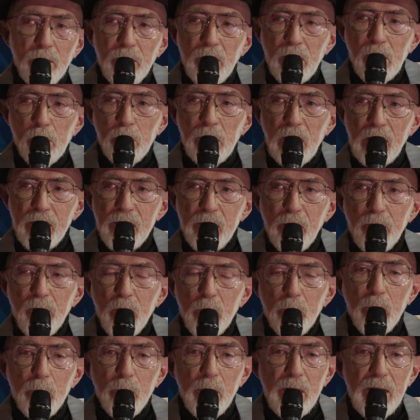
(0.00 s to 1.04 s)
with the complexity of
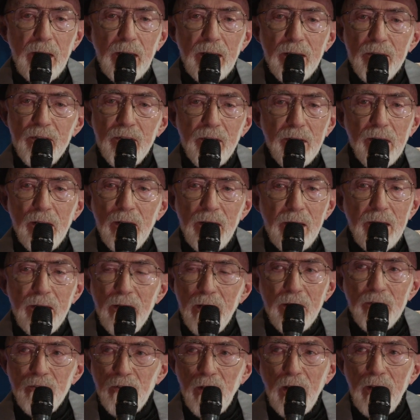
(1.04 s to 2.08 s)
human beings that
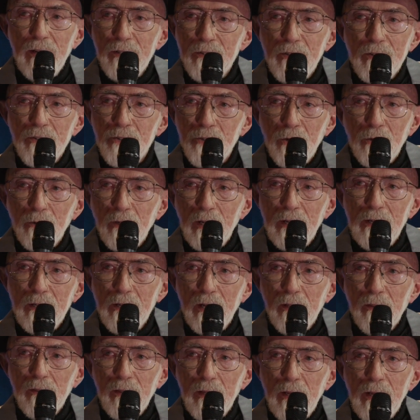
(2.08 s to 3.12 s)
science is certainly
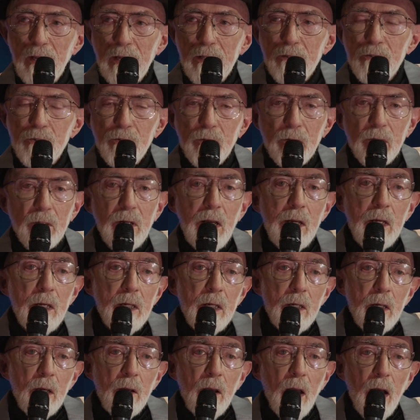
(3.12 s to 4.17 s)
not the answer.
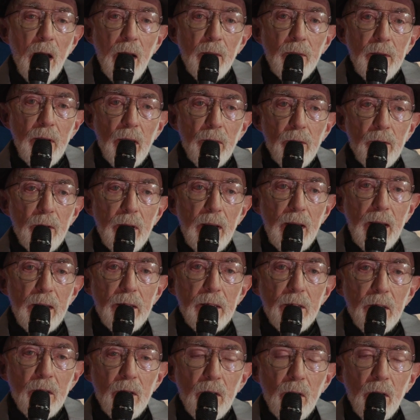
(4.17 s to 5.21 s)
On the other
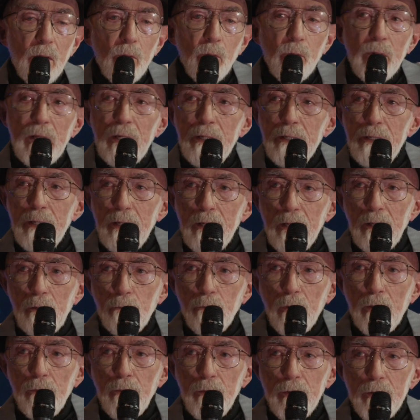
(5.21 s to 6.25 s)
hand, we deal
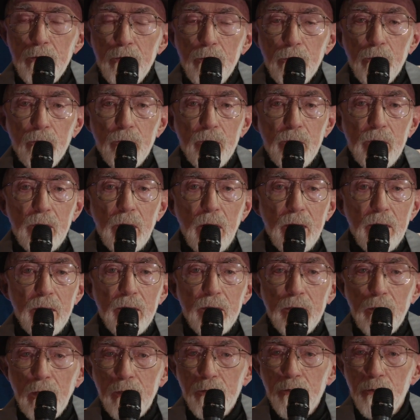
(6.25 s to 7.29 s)
with issues
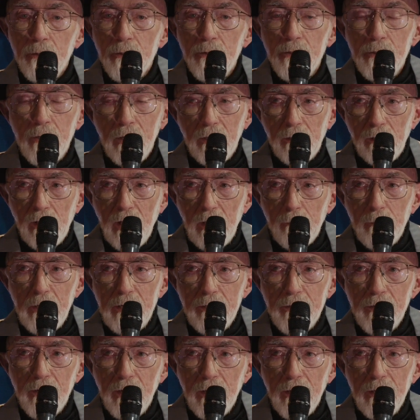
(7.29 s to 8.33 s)
such as climate
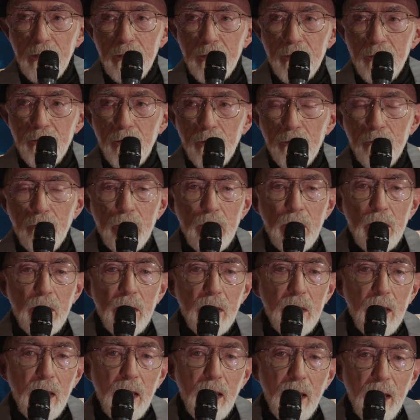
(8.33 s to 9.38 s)
change,
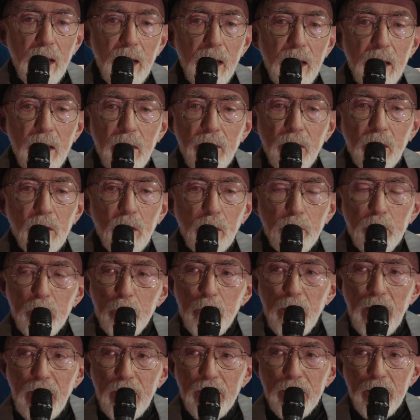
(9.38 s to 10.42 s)
the COVID
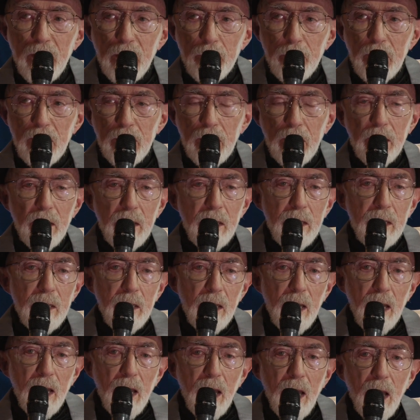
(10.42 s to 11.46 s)
pandemic,
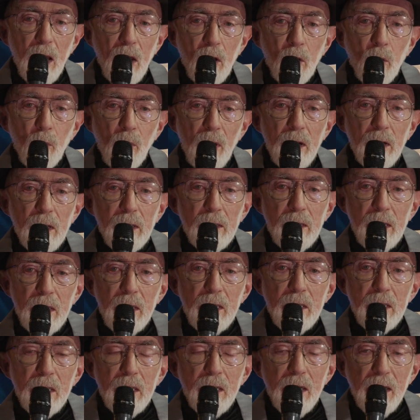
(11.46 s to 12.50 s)
where
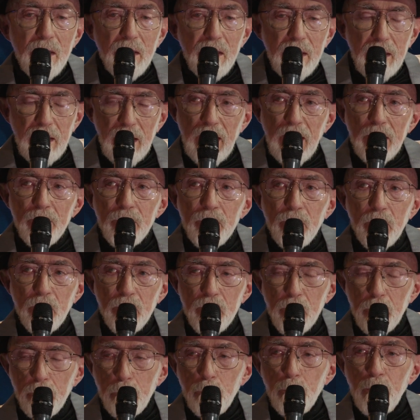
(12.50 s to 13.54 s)
the
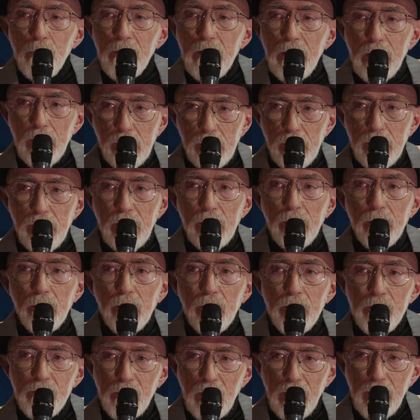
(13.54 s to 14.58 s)
answers are pretty clear
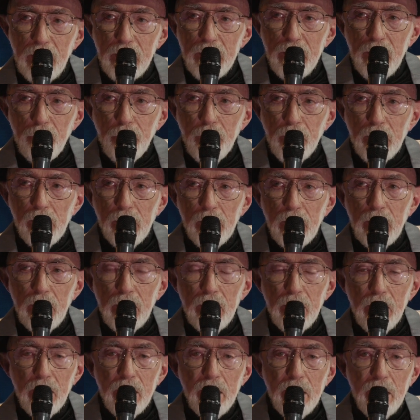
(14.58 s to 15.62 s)
scientifically,